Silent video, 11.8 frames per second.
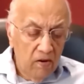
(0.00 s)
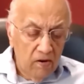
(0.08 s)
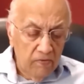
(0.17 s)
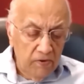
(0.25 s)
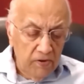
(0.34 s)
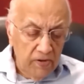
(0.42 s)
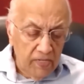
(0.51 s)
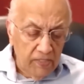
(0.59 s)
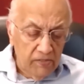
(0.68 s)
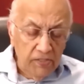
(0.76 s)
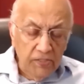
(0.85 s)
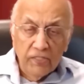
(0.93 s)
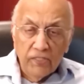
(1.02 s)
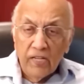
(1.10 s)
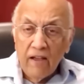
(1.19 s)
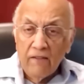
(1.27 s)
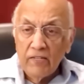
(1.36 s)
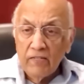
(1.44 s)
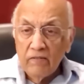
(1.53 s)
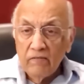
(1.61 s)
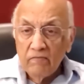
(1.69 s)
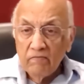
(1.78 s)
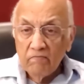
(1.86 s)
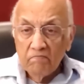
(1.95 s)
A lot of today's Christians have it.
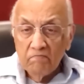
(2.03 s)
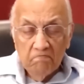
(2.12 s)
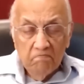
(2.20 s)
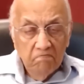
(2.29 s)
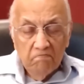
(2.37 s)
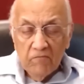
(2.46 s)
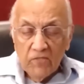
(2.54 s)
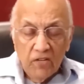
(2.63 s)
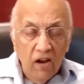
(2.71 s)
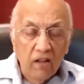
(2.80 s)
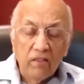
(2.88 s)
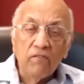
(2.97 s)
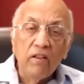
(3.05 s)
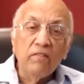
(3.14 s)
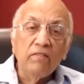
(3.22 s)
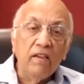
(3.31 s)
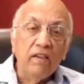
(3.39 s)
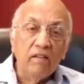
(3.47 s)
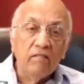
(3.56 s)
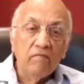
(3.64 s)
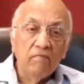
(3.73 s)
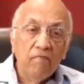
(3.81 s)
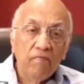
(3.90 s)
It's not the real thing.